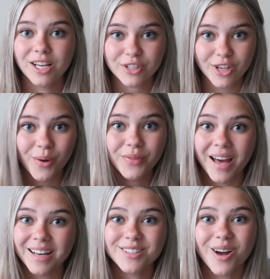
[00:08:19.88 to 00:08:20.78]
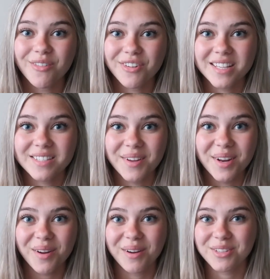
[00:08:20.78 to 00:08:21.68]
So that is all for this
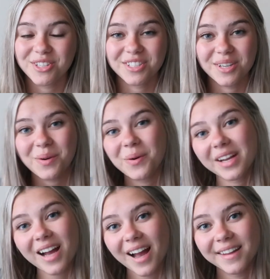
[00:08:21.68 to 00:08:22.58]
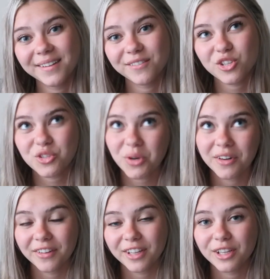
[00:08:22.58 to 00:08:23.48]
video. It was just a quick kind of
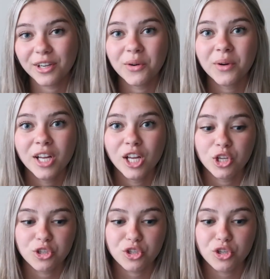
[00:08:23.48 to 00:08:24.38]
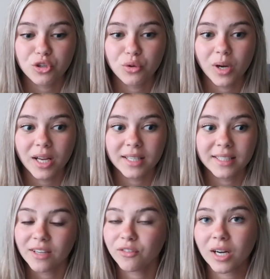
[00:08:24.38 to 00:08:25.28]
short video to
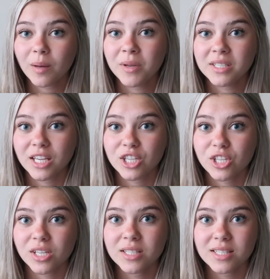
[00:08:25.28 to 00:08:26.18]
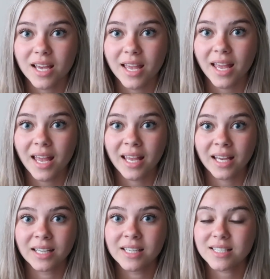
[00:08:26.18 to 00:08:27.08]
give recommendations,
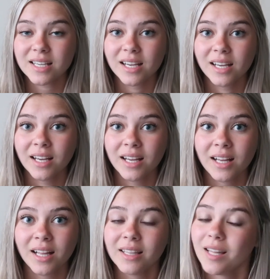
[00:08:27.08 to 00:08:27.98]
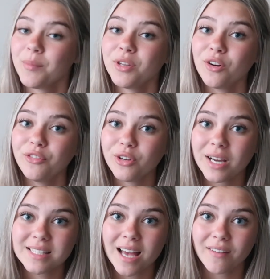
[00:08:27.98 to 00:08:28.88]
and let me know if you
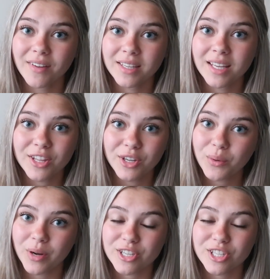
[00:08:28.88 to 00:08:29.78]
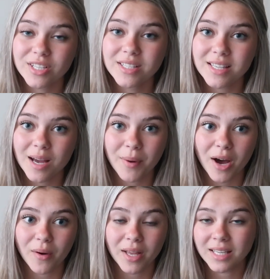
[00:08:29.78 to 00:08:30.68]
guys have any other questions
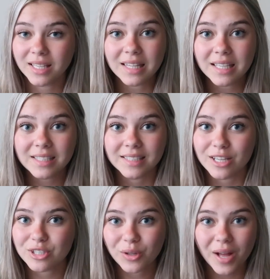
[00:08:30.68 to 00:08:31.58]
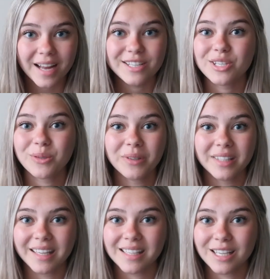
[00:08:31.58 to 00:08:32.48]
about anything dental hygiene
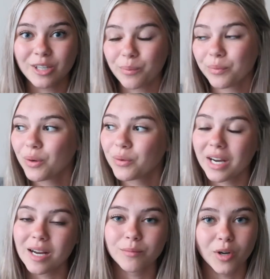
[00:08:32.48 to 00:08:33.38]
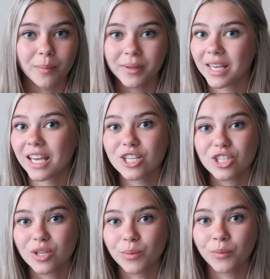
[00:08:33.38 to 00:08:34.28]
related or program or
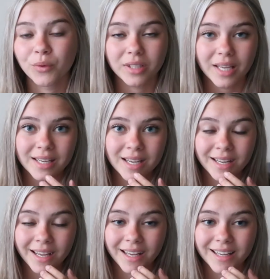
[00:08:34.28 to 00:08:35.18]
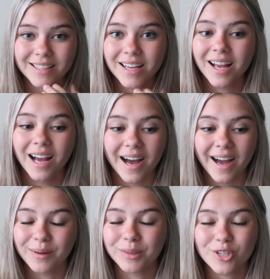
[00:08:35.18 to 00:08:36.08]
application related, and
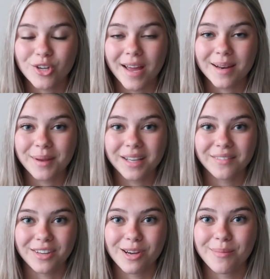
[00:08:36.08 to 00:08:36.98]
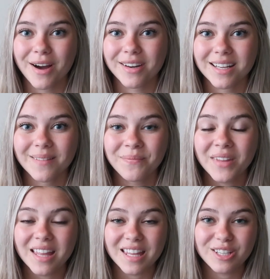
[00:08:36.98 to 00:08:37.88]
I will try to make a video about it.
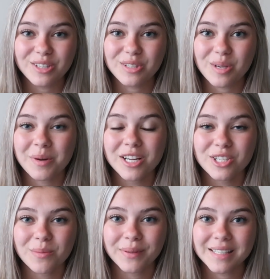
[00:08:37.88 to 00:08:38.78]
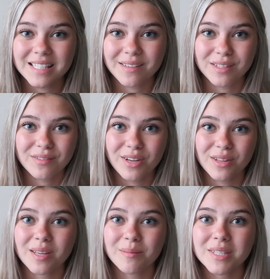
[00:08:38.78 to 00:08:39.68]
Thank you so much. Please give this video a
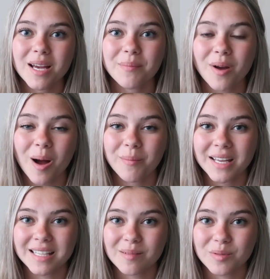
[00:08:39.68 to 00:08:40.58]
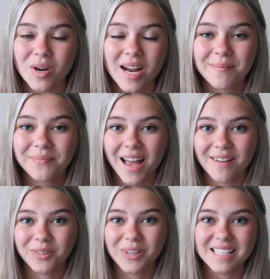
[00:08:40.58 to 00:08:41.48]
thumbs up, comment, and subscribe.
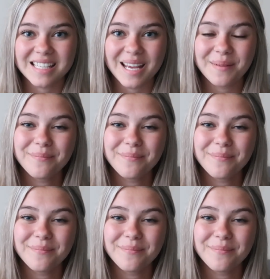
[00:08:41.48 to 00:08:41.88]
Have a great day.